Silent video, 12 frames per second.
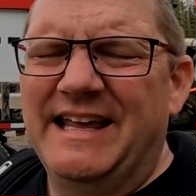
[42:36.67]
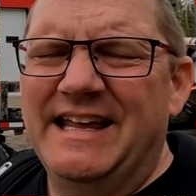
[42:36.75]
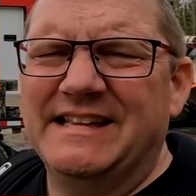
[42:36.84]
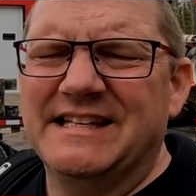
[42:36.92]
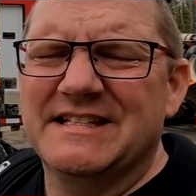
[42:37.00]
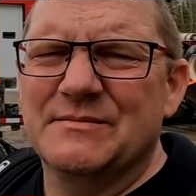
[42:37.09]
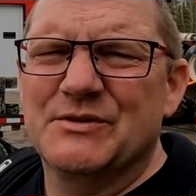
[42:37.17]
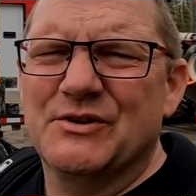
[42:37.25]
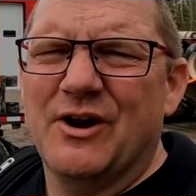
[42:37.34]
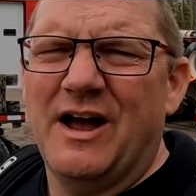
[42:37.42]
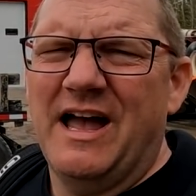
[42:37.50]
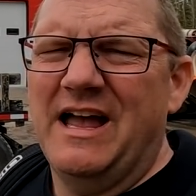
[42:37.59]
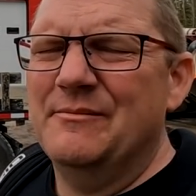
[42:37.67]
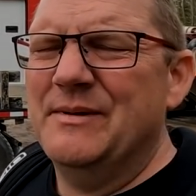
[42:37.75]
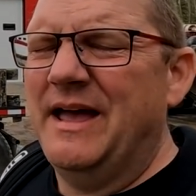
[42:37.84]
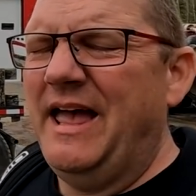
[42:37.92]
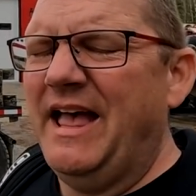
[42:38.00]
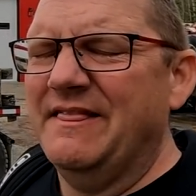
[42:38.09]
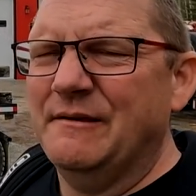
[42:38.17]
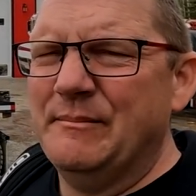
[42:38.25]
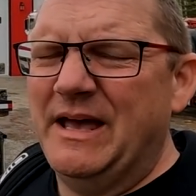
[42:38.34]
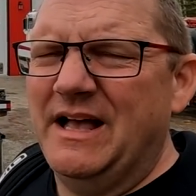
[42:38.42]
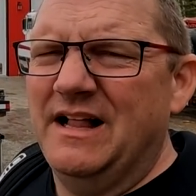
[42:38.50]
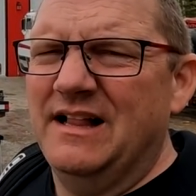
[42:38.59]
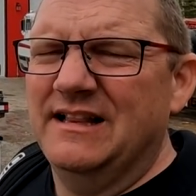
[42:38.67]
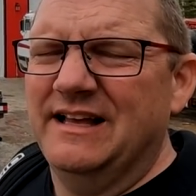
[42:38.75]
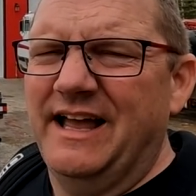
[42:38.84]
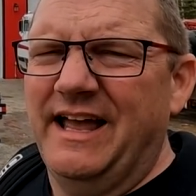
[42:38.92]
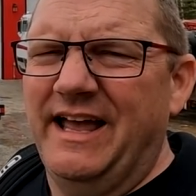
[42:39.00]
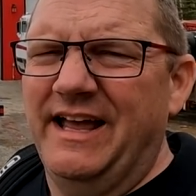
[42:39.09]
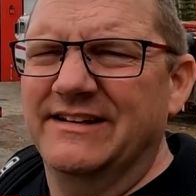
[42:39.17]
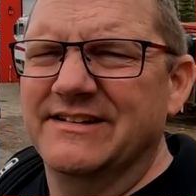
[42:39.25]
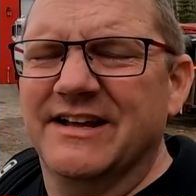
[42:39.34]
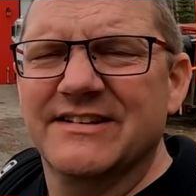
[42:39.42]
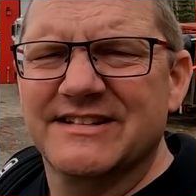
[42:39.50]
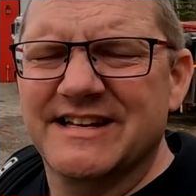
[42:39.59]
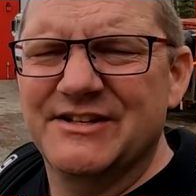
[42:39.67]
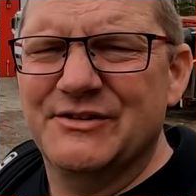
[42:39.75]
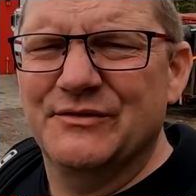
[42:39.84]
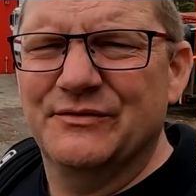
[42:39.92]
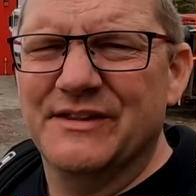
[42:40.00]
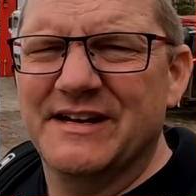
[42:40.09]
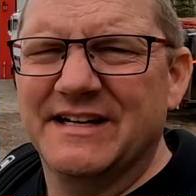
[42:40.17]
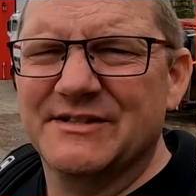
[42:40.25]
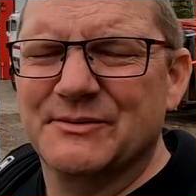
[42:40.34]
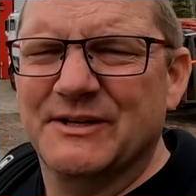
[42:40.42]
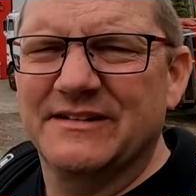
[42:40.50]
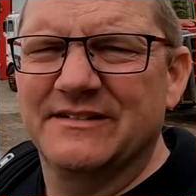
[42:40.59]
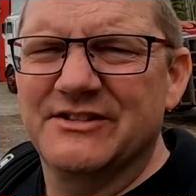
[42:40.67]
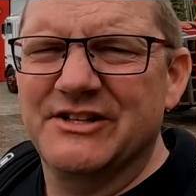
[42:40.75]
hit the subscribe and the bell, and stay tuned for the next one.